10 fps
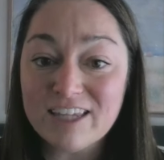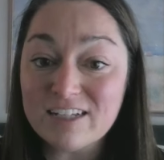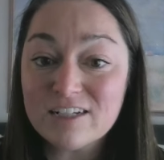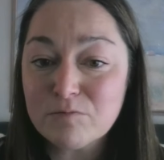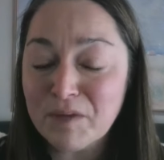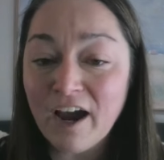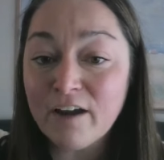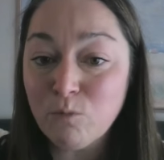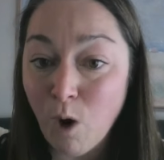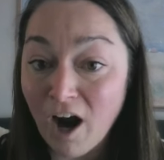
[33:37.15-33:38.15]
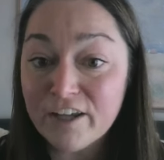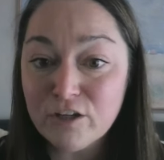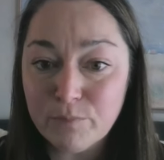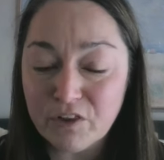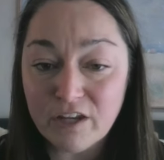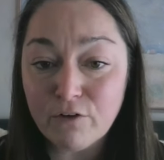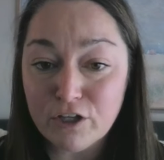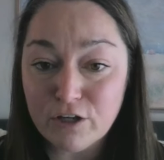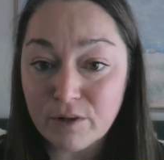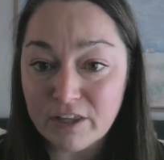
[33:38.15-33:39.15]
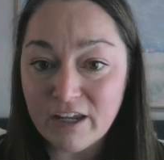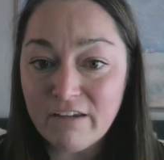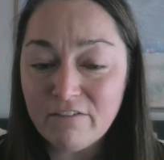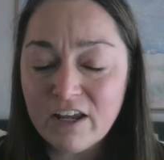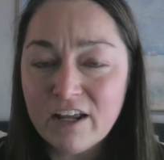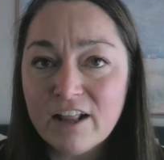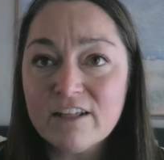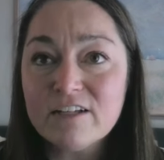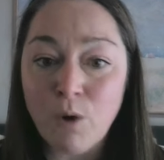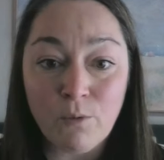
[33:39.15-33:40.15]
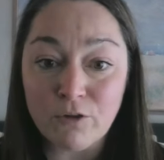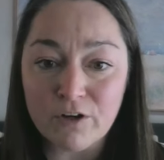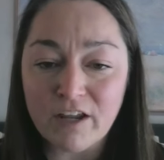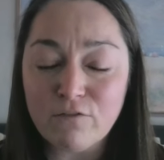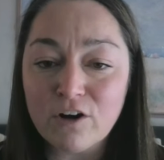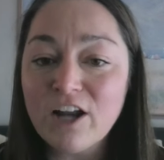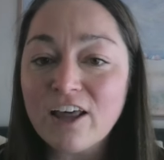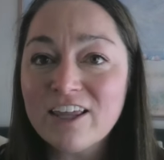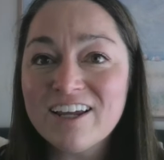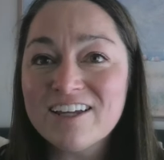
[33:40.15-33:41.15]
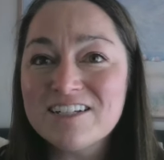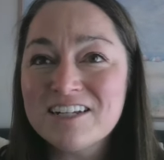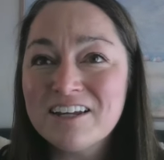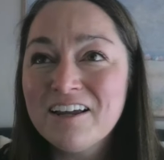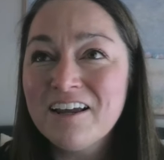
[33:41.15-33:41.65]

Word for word: thesis behind why you believe what you believe is what we're looking for nothing is